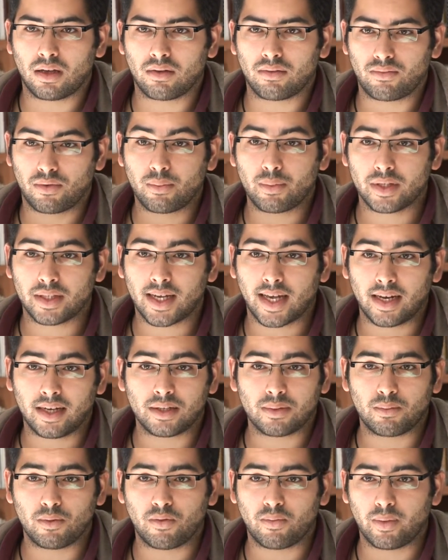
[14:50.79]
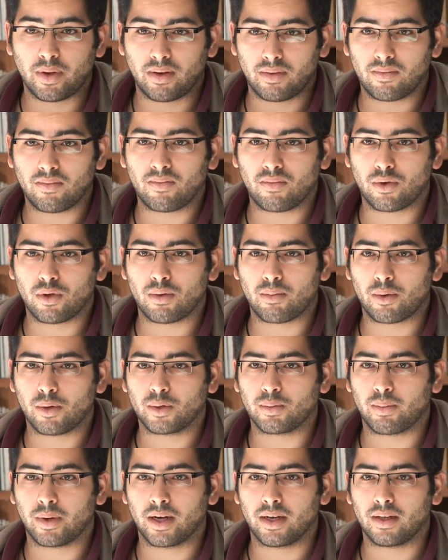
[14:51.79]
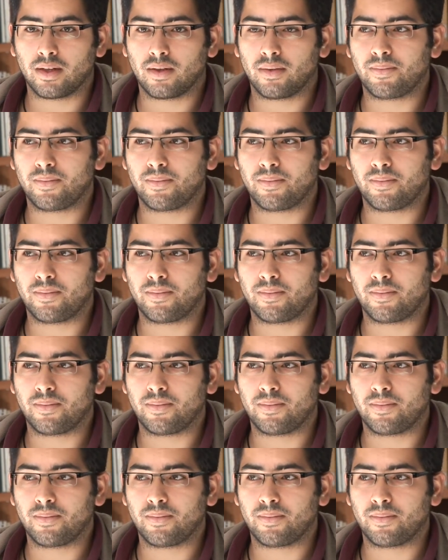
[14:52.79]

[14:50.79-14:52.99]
from the Zionist movement, for the most part.